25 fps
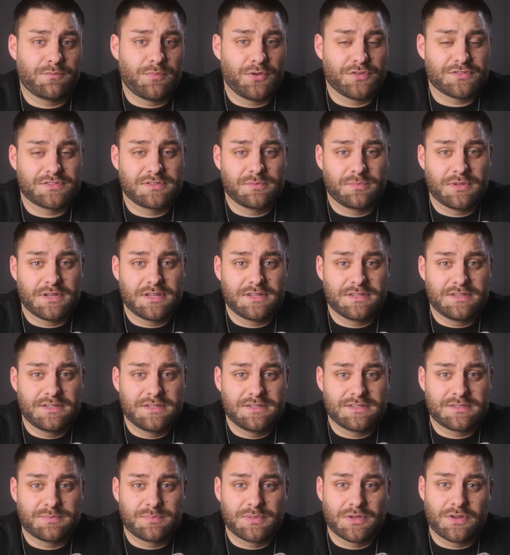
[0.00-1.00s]

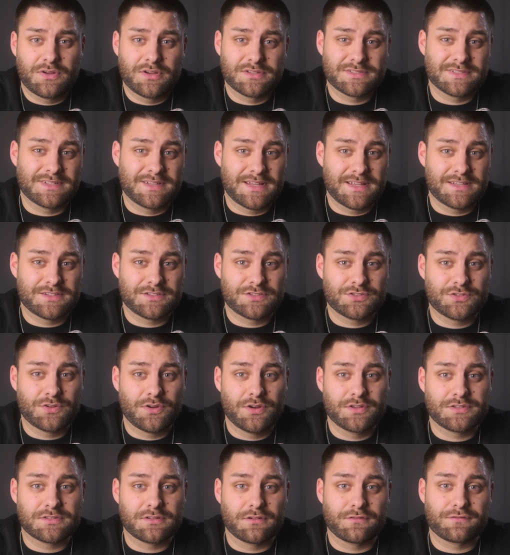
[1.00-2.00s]
possibilities because the lens
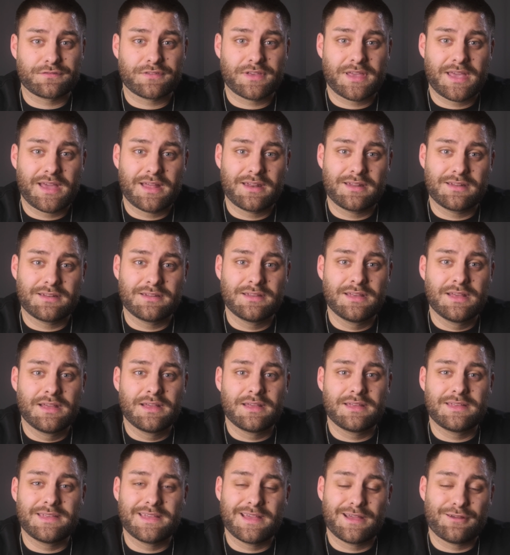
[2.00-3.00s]
choice of Canon
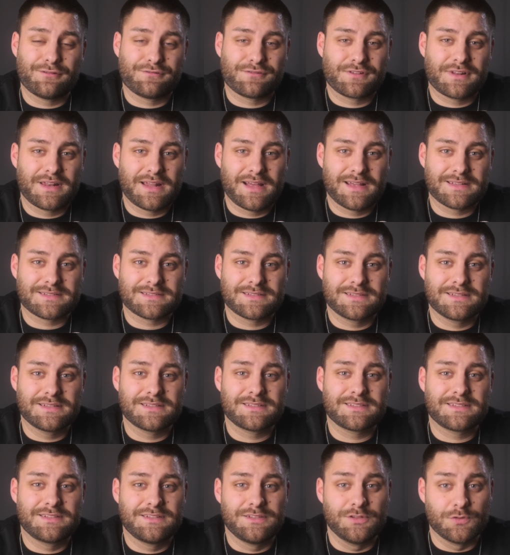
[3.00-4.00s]
EF glass
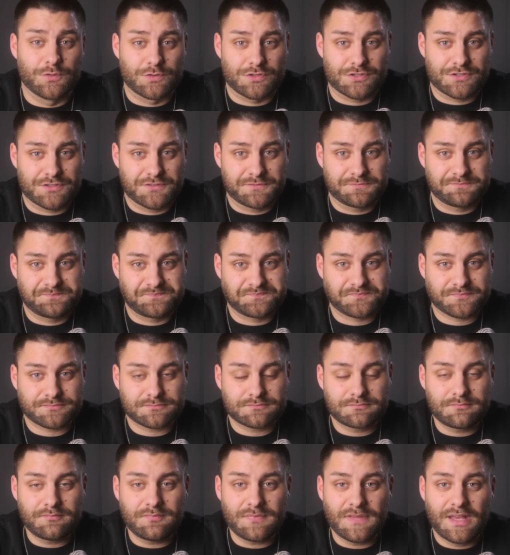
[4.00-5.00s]
is huge.
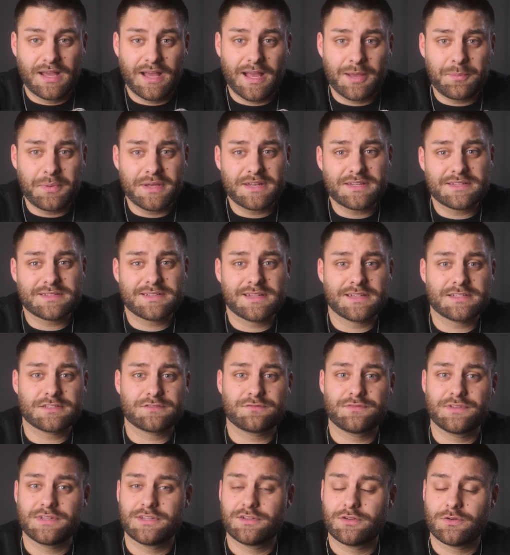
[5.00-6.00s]
I made a
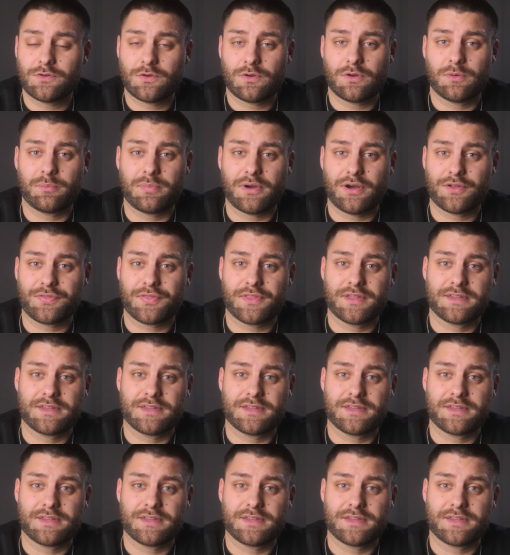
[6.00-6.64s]
test video about the